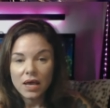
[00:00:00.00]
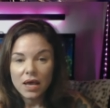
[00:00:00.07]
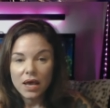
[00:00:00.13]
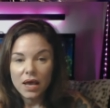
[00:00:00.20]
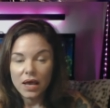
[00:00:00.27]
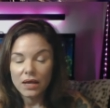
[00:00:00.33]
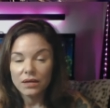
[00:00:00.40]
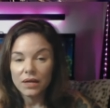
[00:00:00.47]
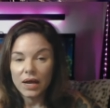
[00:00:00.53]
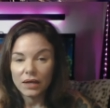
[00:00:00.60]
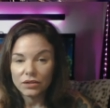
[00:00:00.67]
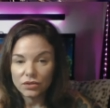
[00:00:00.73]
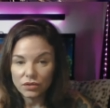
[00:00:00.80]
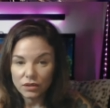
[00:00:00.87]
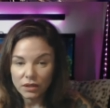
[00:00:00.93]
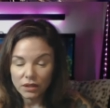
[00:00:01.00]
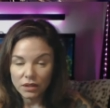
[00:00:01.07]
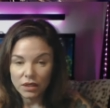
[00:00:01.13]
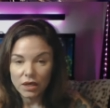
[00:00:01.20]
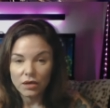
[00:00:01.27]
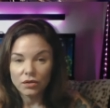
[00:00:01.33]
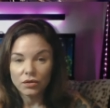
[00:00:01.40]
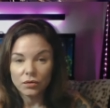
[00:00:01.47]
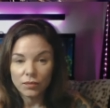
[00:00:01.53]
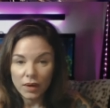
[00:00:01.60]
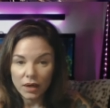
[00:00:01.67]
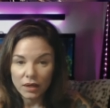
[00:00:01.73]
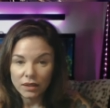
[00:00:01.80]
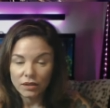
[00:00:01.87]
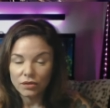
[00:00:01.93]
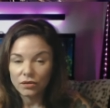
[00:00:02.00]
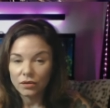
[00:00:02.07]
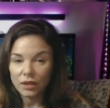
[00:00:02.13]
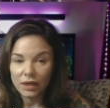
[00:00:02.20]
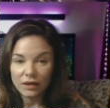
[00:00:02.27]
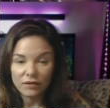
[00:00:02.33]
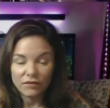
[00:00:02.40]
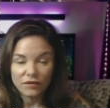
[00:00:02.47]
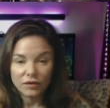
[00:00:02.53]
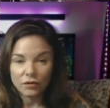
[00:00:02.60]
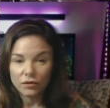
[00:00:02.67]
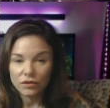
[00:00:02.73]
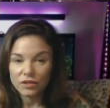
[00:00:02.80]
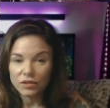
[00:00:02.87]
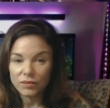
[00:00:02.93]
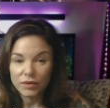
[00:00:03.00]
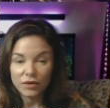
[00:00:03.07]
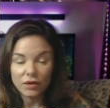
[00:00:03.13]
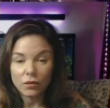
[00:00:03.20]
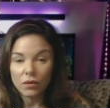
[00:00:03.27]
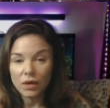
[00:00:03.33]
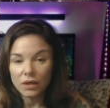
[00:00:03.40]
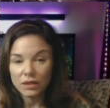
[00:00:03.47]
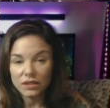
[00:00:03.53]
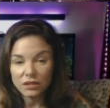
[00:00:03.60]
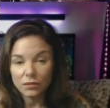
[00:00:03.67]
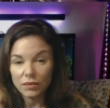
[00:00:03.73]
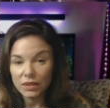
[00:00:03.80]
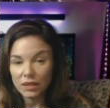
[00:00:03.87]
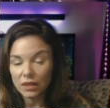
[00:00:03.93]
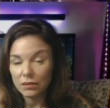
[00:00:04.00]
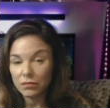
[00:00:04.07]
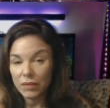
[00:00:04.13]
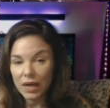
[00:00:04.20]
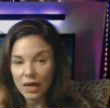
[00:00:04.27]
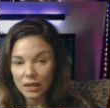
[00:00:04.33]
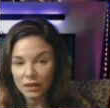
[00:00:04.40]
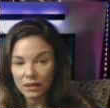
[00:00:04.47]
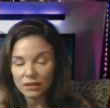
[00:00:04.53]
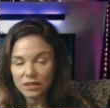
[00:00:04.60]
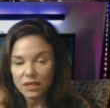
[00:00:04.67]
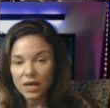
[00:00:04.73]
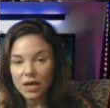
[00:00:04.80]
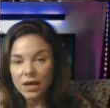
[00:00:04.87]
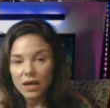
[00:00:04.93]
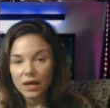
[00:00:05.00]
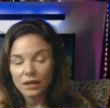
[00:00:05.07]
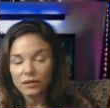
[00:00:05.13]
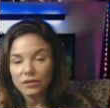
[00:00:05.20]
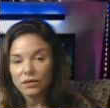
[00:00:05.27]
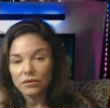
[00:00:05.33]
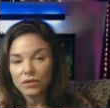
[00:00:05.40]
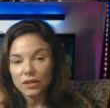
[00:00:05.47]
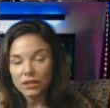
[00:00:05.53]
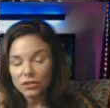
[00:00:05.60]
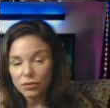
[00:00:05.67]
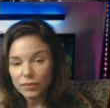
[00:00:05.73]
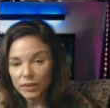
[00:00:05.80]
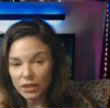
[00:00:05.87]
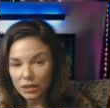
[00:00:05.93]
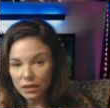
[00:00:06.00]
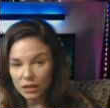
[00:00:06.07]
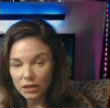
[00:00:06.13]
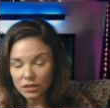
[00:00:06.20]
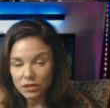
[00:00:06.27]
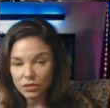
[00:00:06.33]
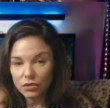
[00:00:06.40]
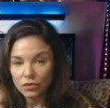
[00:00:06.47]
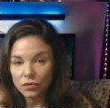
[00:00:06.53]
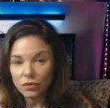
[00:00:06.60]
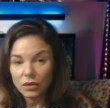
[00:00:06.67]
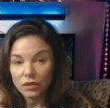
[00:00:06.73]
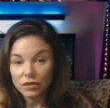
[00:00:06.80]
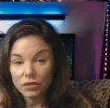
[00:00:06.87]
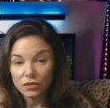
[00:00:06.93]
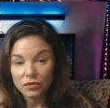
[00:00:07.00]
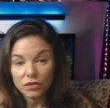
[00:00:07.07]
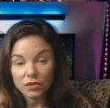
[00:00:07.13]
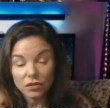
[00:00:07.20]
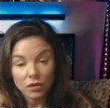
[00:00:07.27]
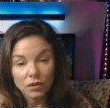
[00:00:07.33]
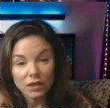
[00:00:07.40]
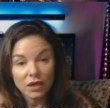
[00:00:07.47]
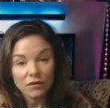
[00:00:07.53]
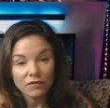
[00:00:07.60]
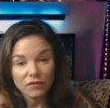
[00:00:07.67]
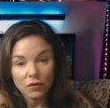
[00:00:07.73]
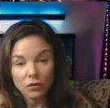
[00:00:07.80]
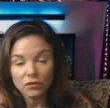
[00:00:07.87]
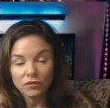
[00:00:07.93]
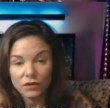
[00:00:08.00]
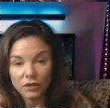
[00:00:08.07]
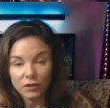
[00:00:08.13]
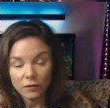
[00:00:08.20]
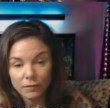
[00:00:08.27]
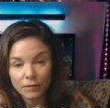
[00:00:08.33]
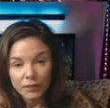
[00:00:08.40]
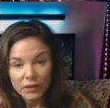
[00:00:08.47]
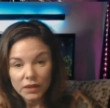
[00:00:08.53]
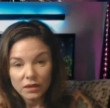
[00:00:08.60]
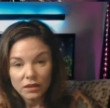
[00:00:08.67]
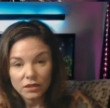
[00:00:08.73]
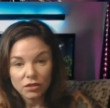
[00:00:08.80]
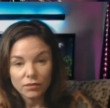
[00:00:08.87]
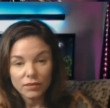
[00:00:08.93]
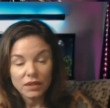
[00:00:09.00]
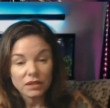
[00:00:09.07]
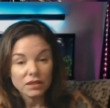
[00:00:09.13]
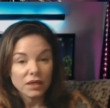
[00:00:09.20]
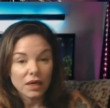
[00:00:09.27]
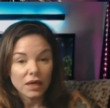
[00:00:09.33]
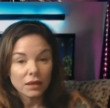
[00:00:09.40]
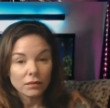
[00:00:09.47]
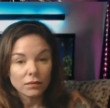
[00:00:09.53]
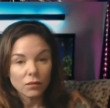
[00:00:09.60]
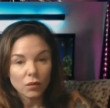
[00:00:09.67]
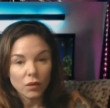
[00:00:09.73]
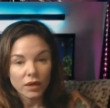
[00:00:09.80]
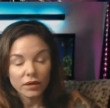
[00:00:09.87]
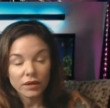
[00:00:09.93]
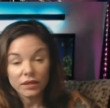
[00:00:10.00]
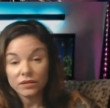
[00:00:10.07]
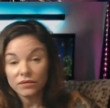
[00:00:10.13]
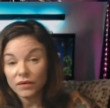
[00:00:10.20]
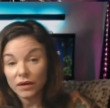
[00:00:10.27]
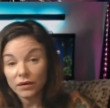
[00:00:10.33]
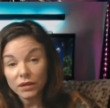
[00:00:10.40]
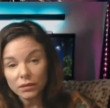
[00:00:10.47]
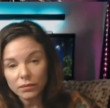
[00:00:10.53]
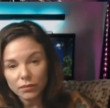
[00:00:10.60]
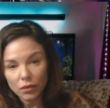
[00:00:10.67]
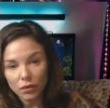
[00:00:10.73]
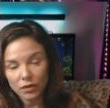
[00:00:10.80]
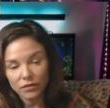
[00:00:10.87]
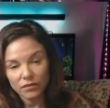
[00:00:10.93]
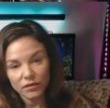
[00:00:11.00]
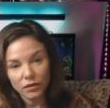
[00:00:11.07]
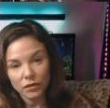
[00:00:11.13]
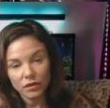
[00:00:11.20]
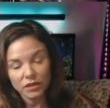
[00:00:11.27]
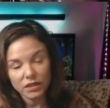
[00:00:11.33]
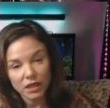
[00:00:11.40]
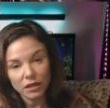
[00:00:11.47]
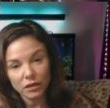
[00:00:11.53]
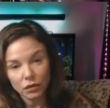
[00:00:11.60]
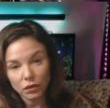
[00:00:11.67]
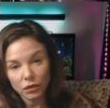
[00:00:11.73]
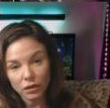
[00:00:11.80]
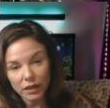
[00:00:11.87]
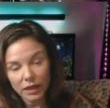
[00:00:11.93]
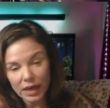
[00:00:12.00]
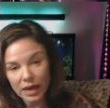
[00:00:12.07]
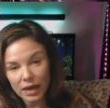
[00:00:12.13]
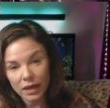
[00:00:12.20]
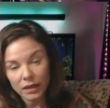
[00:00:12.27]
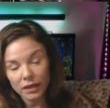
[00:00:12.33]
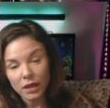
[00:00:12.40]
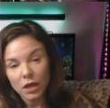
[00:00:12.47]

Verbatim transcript: and naturally your body, your life, your spirit wants to be in balance. And so things are beginning to slowly unfold for you. This could be the time where it is very important for you to take a look at